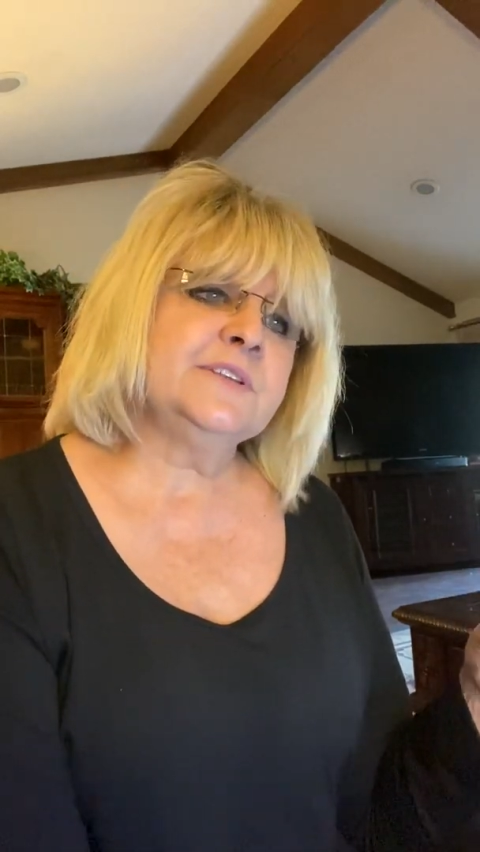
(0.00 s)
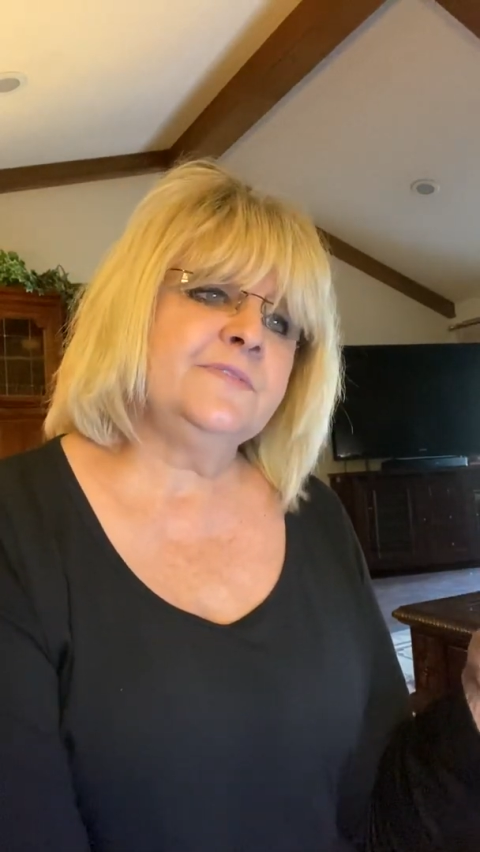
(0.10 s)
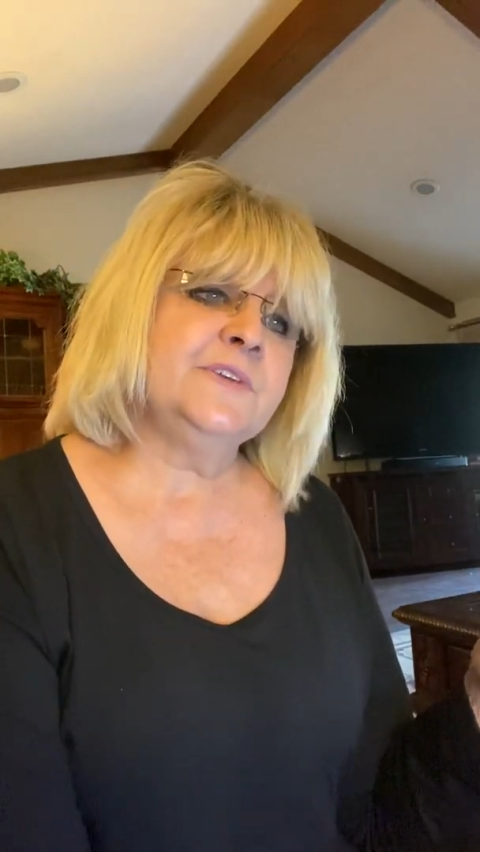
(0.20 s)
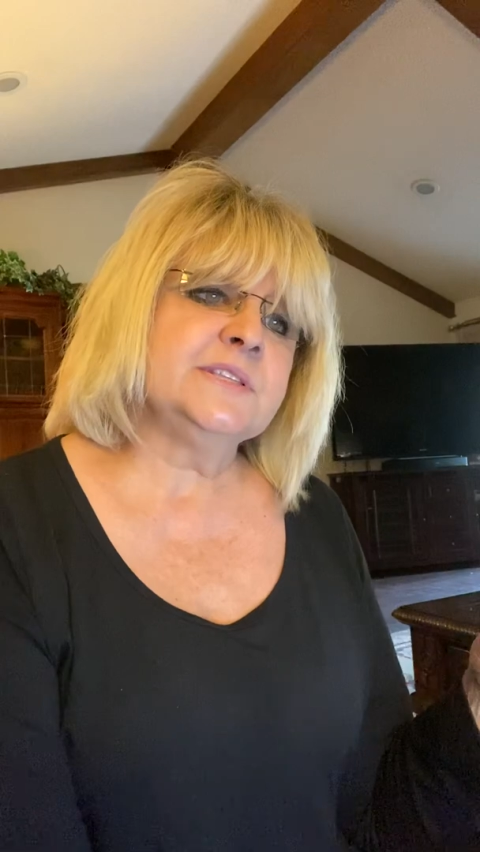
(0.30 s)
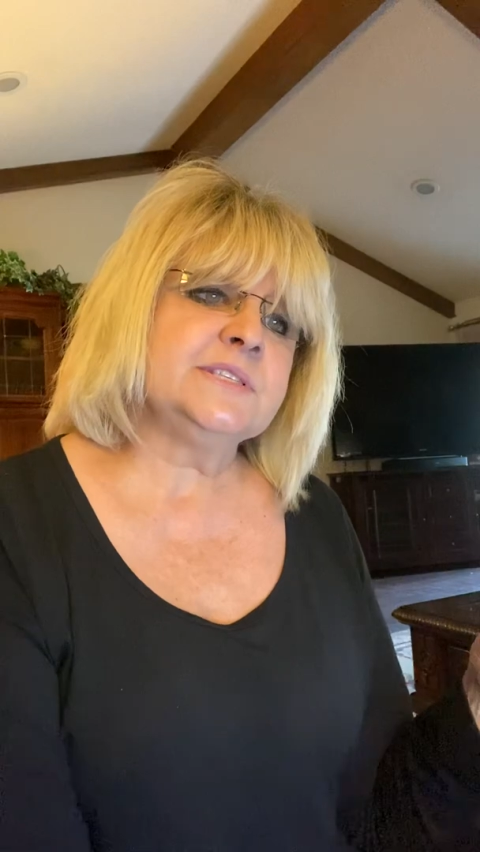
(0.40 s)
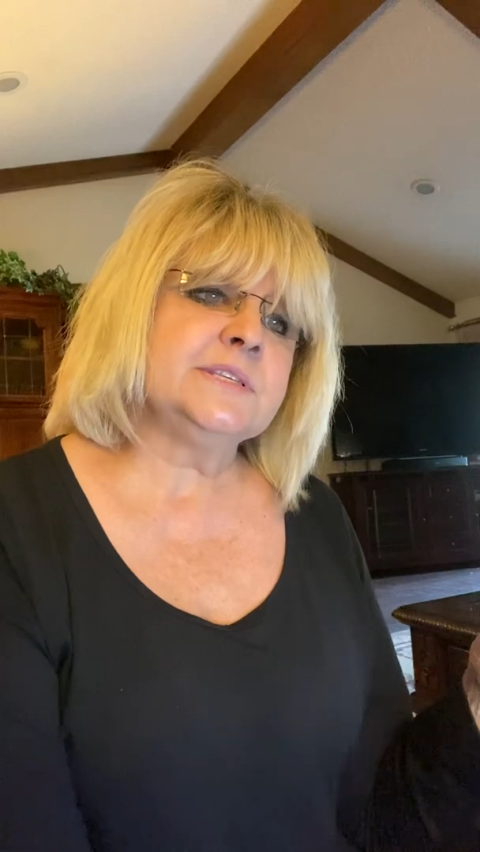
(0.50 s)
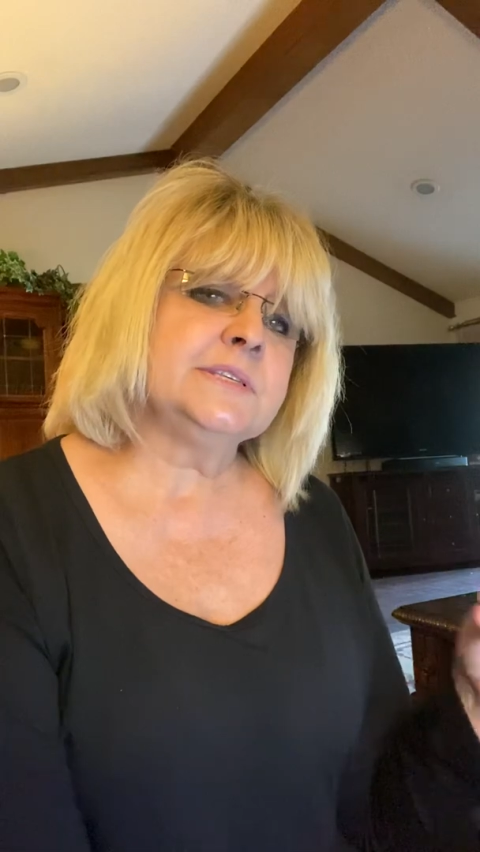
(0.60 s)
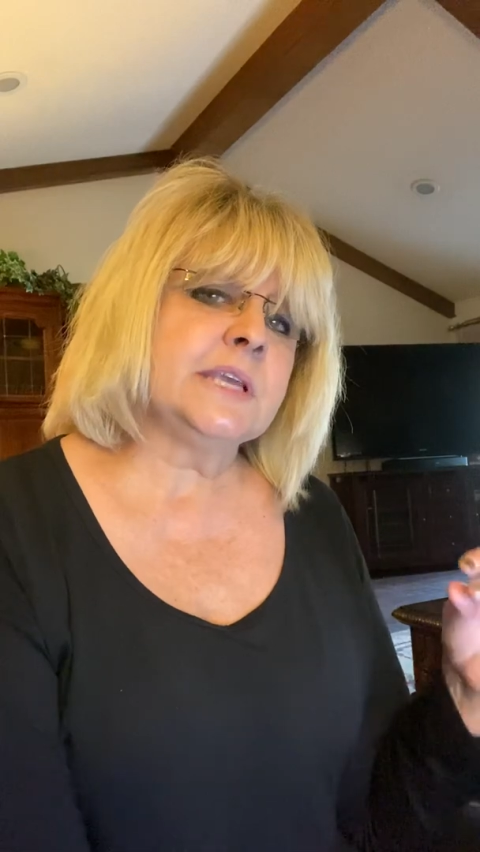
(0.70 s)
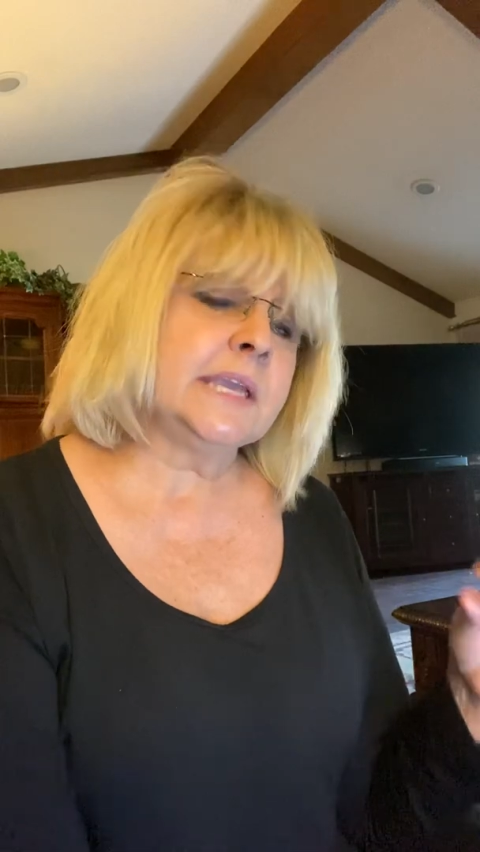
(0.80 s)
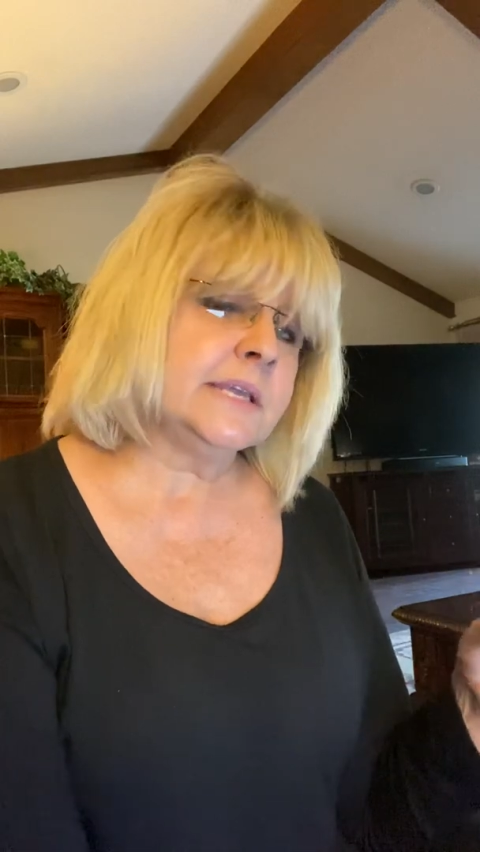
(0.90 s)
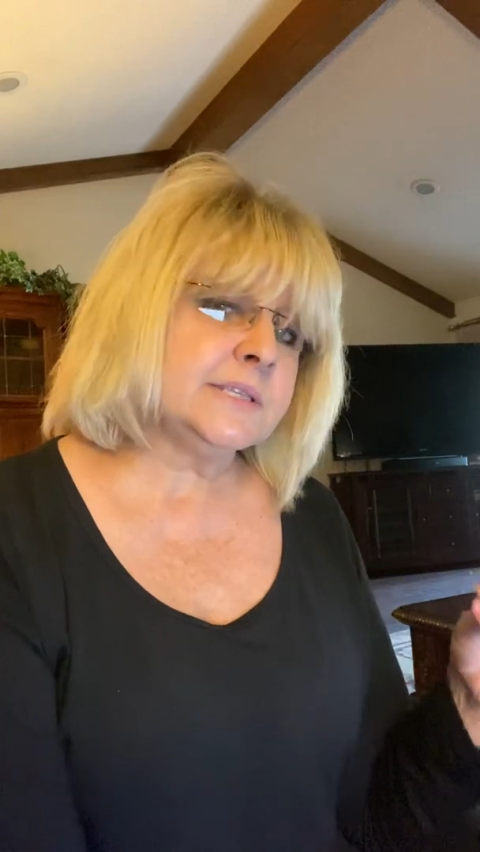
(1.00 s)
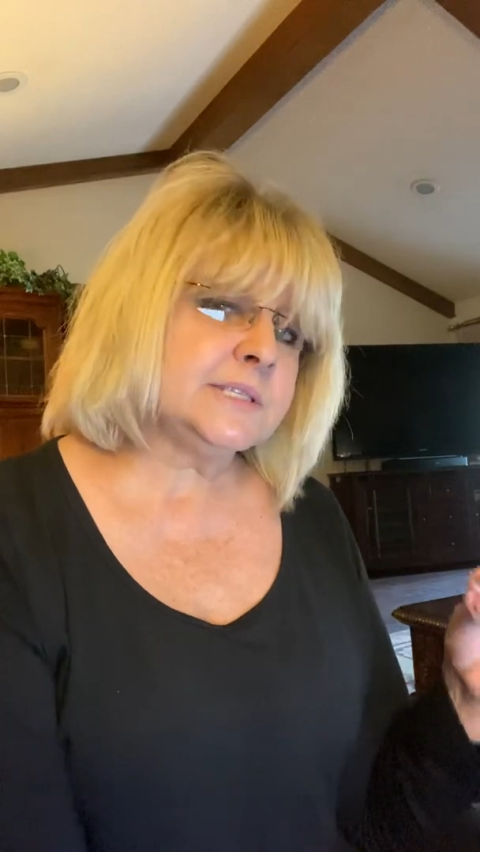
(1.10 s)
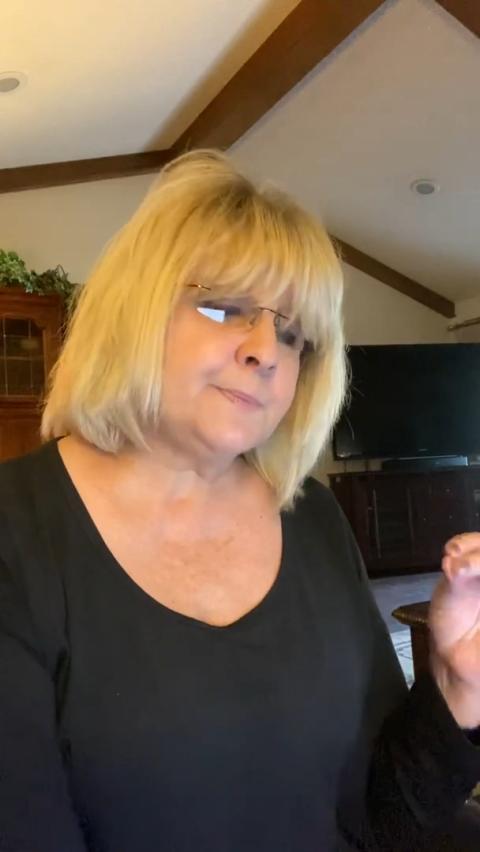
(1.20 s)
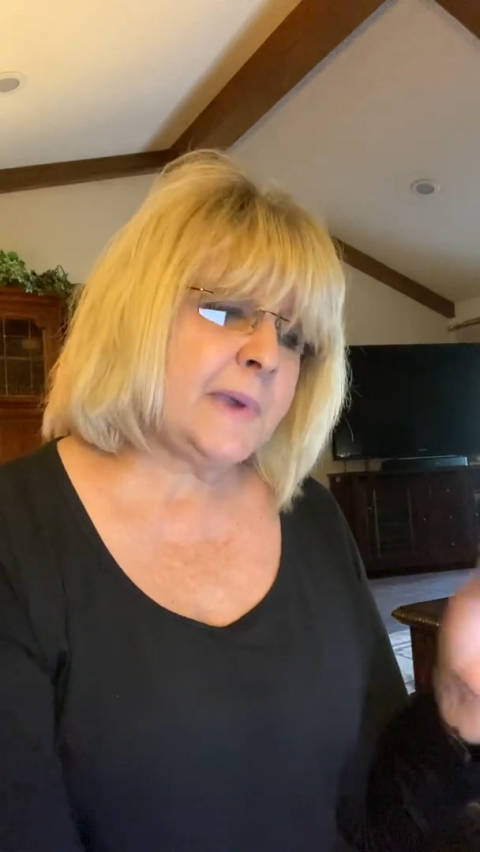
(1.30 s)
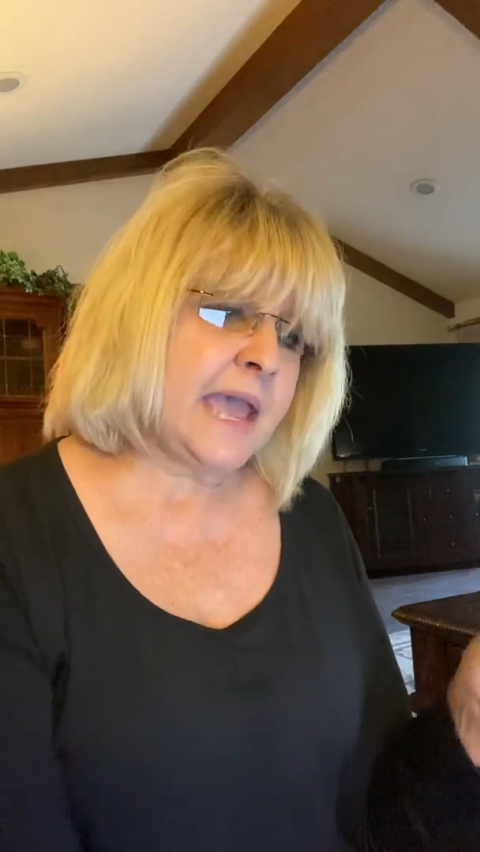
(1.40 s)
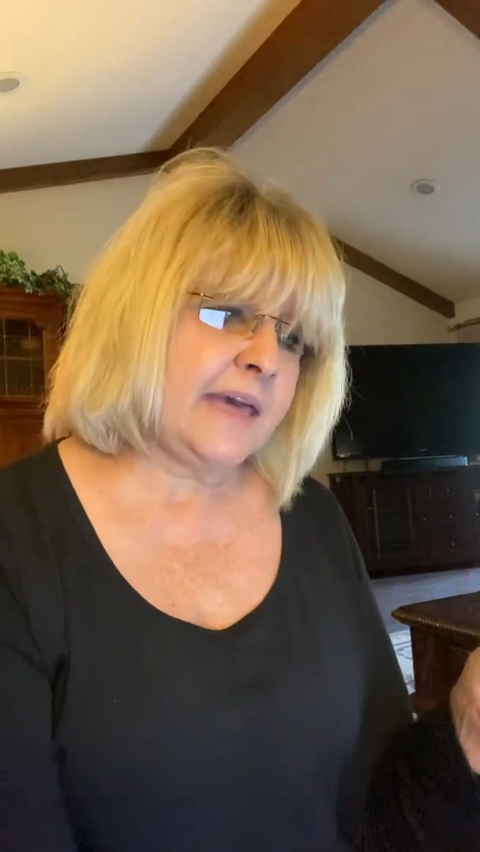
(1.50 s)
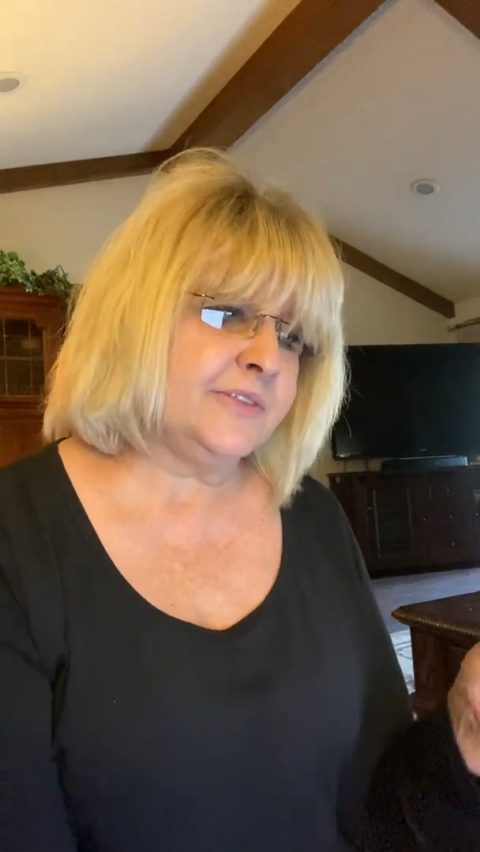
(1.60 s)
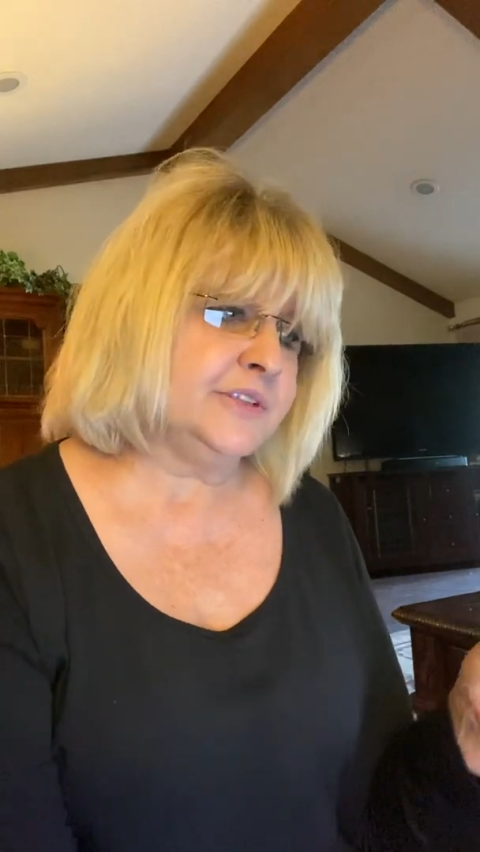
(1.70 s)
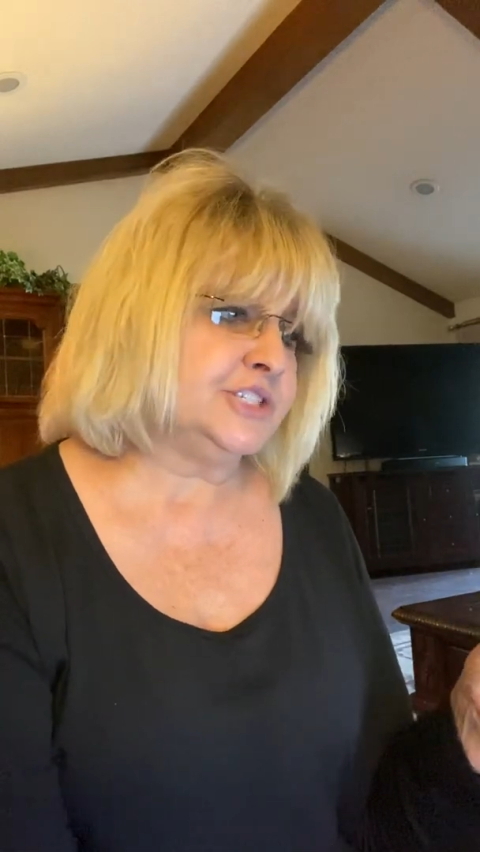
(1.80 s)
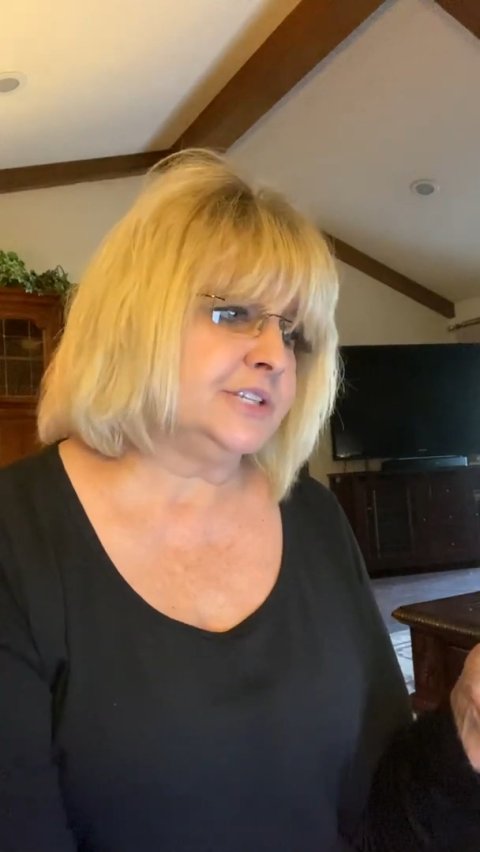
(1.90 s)
defenses against
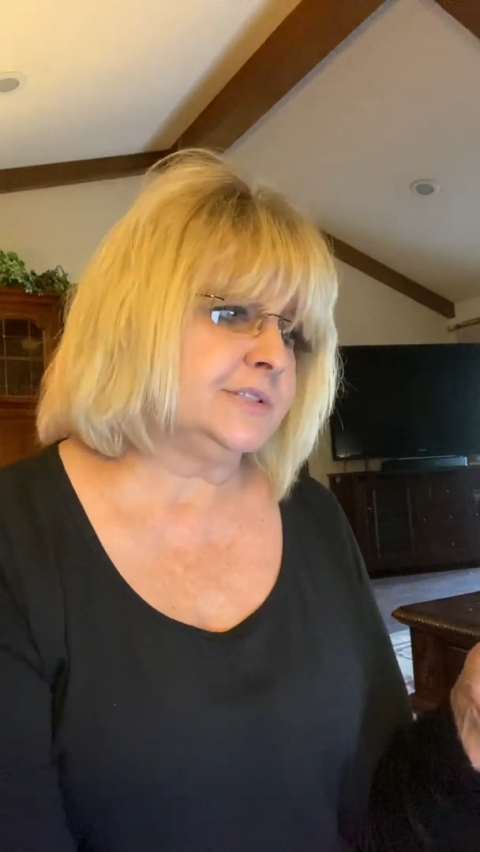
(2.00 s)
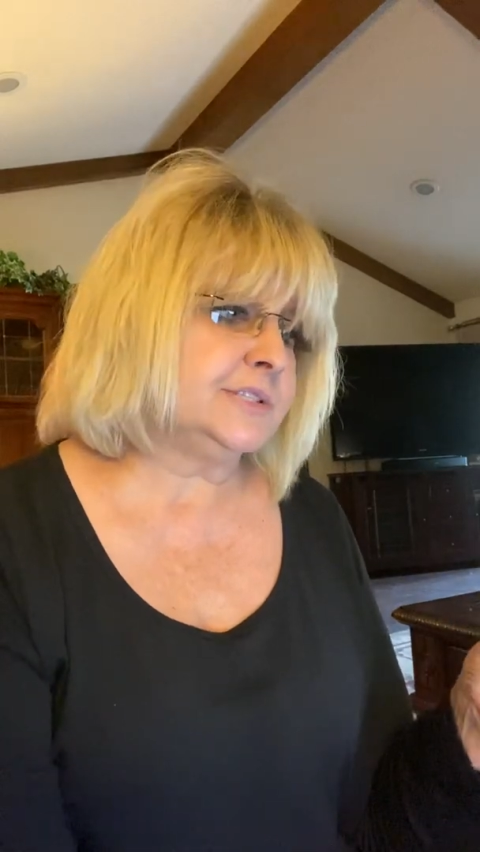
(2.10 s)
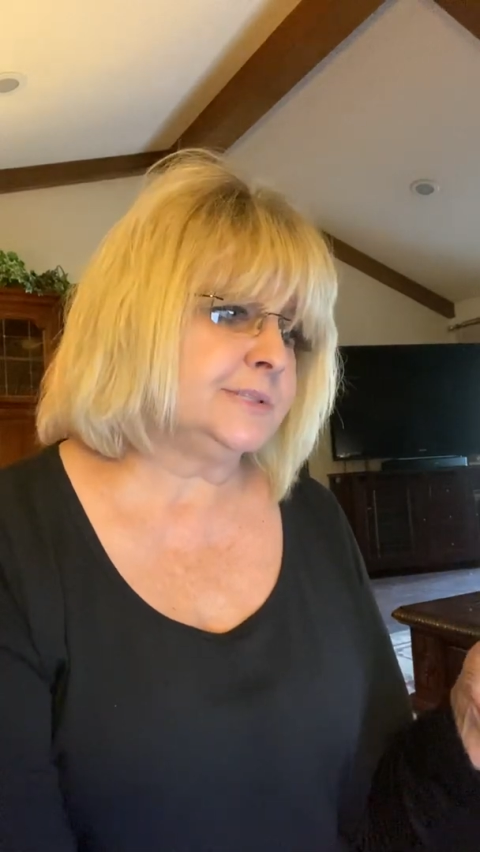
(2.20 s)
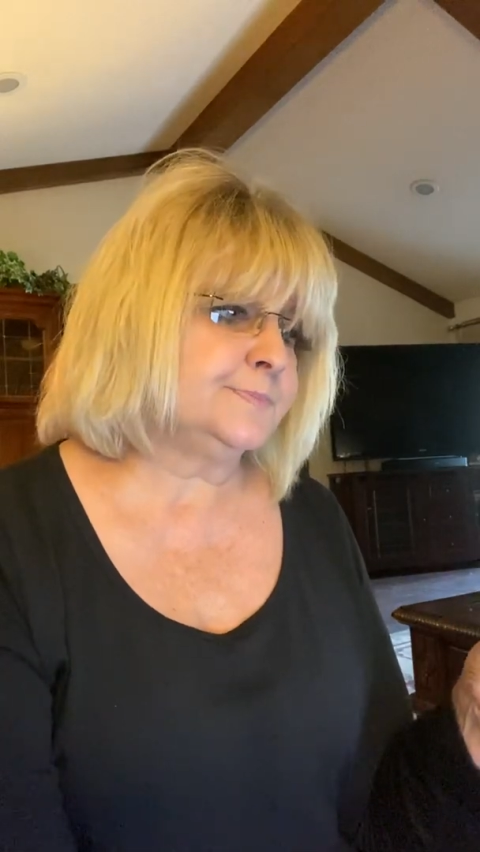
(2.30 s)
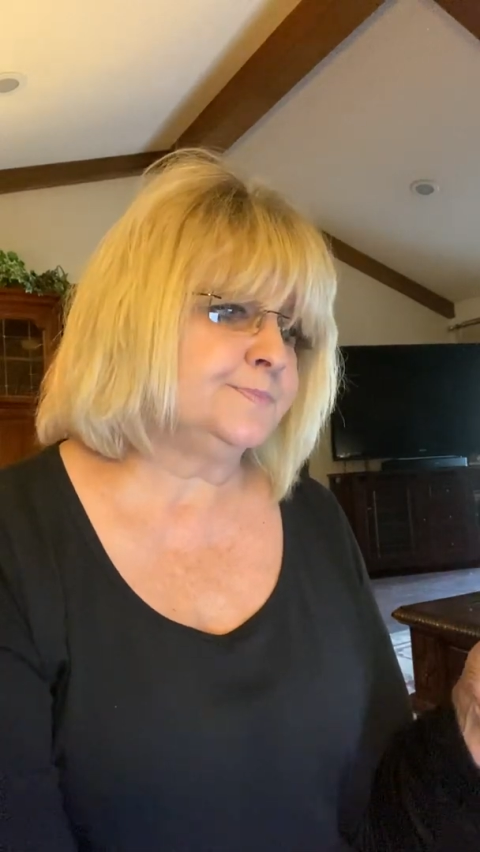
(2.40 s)
pathogens?